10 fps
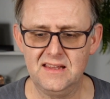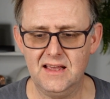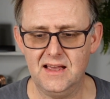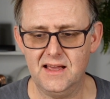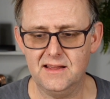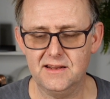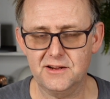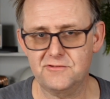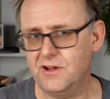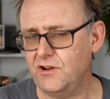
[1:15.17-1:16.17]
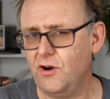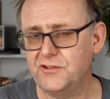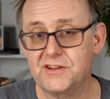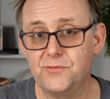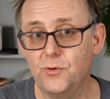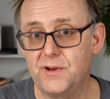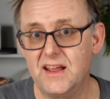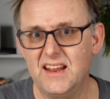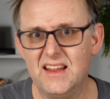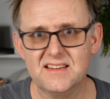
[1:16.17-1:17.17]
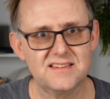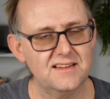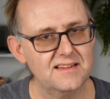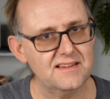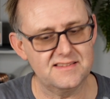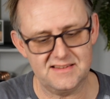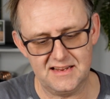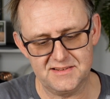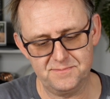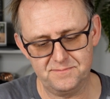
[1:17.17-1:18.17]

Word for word: And the, the R T X forty eighty is as, as